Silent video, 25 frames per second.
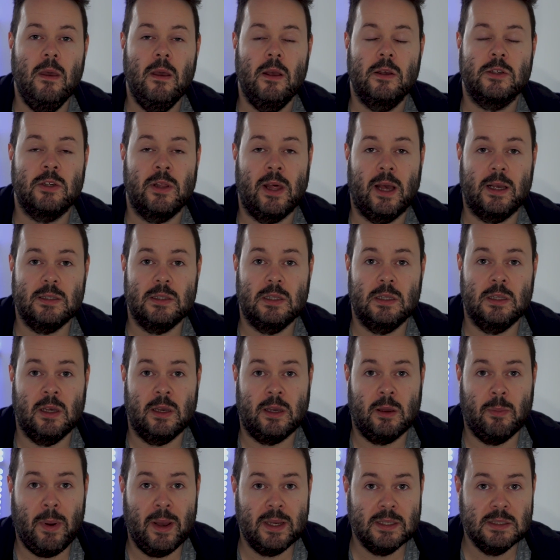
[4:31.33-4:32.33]
So that's the
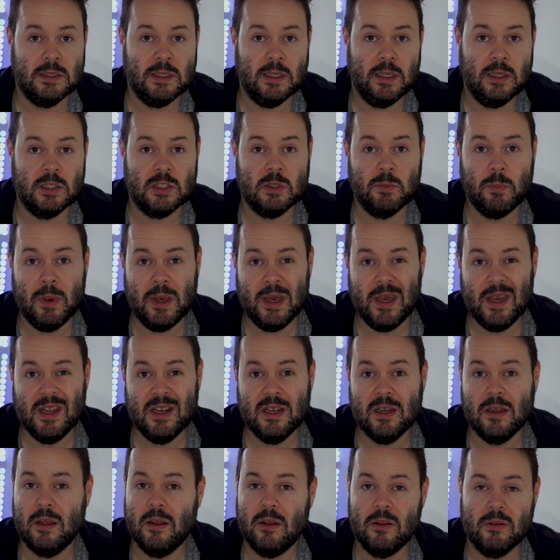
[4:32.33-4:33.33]
capacity.
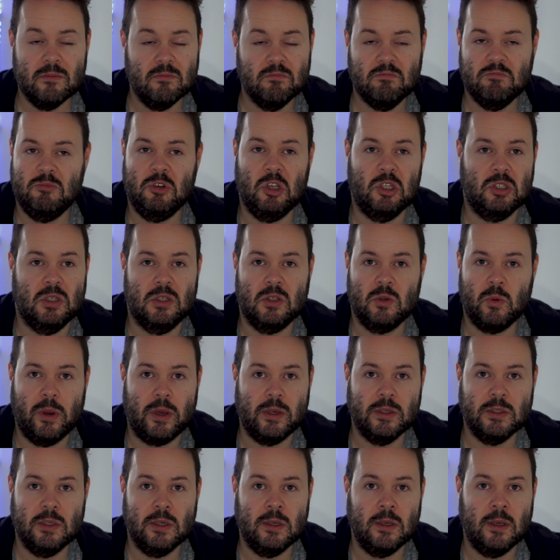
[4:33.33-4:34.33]
Speed, just as quick as you